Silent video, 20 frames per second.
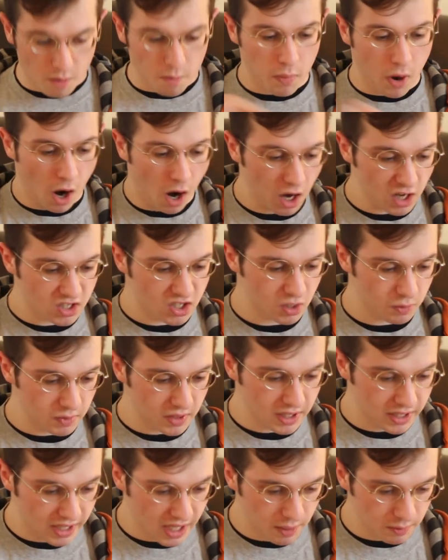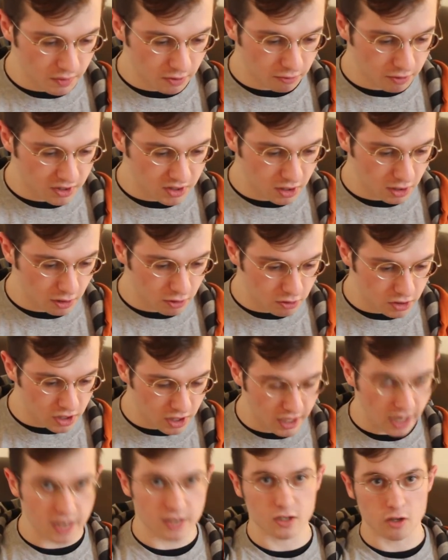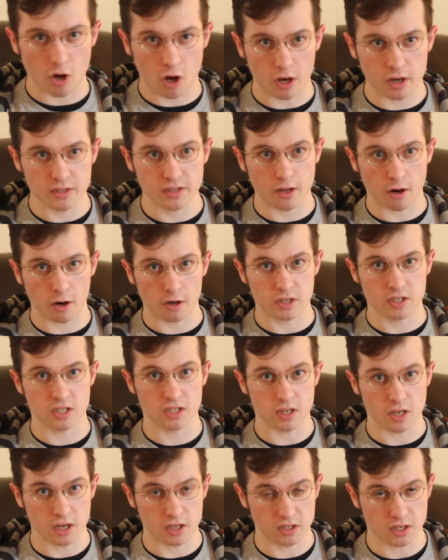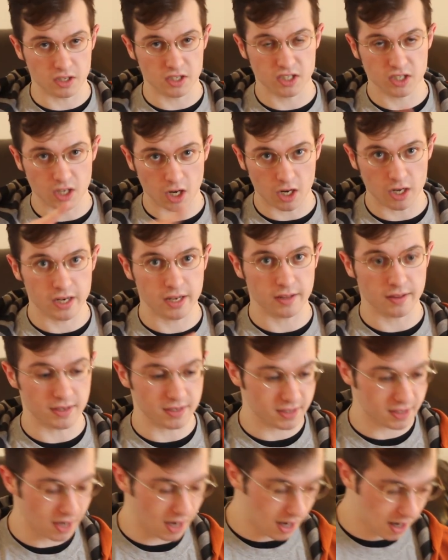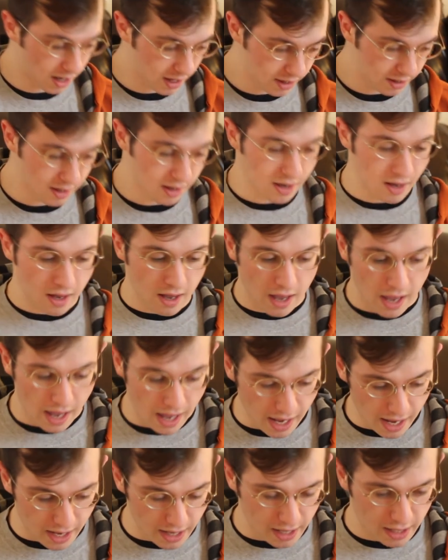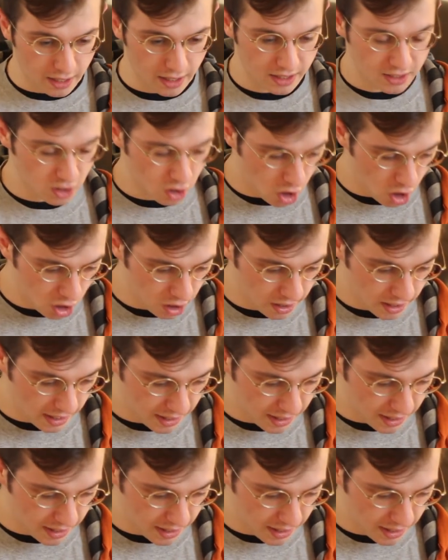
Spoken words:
possibly keep the resolution as long as there is a sun in the sky, and as long